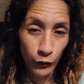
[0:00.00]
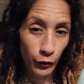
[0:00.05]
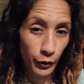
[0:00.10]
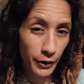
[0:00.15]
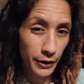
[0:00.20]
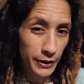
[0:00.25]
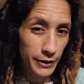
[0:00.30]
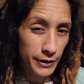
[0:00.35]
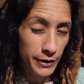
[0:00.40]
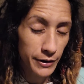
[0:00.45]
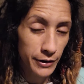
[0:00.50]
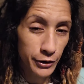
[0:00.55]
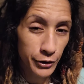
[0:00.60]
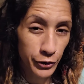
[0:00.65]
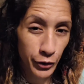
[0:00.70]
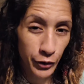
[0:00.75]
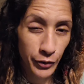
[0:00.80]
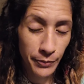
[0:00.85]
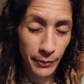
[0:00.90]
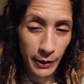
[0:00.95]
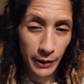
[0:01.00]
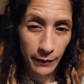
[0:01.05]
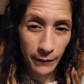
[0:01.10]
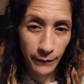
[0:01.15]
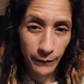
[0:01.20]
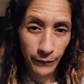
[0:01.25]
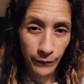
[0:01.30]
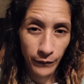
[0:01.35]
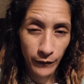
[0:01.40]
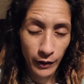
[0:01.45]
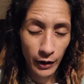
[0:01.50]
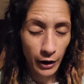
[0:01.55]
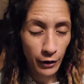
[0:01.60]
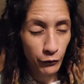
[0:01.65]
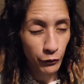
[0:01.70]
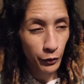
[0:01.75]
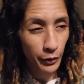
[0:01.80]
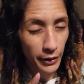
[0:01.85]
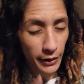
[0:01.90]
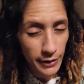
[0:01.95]
for his discernment
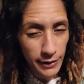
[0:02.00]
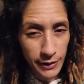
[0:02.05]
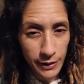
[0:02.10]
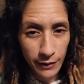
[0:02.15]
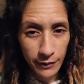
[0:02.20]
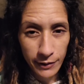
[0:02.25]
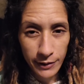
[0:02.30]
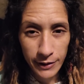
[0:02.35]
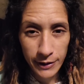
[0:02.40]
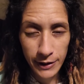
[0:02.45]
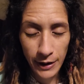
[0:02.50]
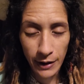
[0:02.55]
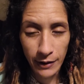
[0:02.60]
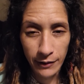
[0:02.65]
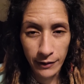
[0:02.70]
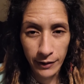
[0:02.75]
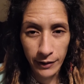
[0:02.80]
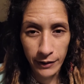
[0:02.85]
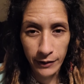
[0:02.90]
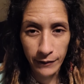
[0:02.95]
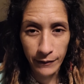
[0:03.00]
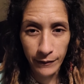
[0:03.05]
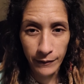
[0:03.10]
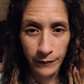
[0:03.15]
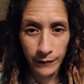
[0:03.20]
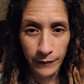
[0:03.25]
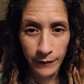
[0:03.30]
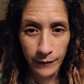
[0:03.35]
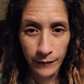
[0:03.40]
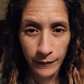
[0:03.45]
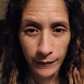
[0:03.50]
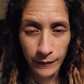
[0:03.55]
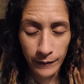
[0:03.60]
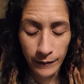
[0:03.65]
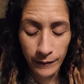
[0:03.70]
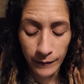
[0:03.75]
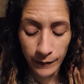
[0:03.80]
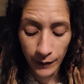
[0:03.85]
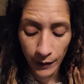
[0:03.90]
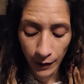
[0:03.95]
and for his understanding.
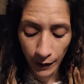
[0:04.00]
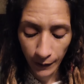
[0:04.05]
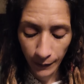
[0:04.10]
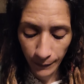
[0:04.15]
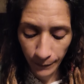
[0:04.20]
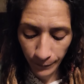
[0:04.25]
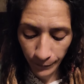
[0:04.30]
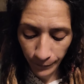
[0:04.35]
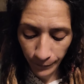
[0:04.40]
Okay?